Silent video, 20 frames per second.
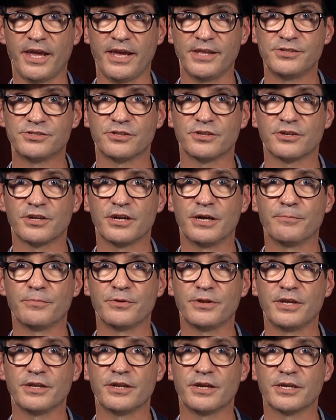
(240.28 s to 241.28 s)
the heads of the
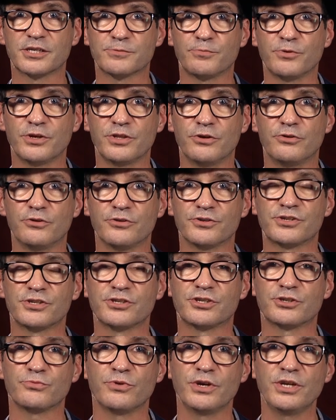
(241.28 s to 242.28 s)
company, and I explain the whole
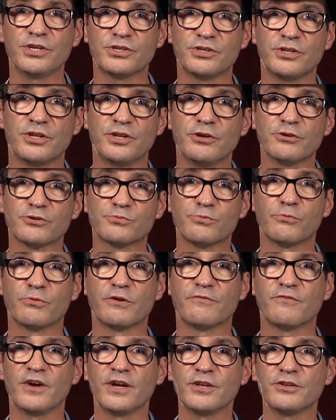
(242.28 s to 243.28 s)
situation. And here's where
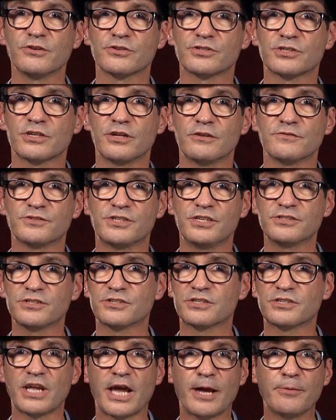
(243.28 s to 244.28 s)
we find ourselves. He's
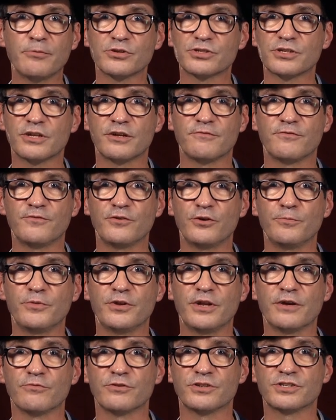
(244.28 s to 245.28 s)
established on film
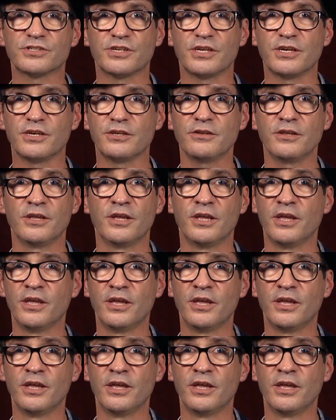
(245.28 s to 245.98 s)
in every scene.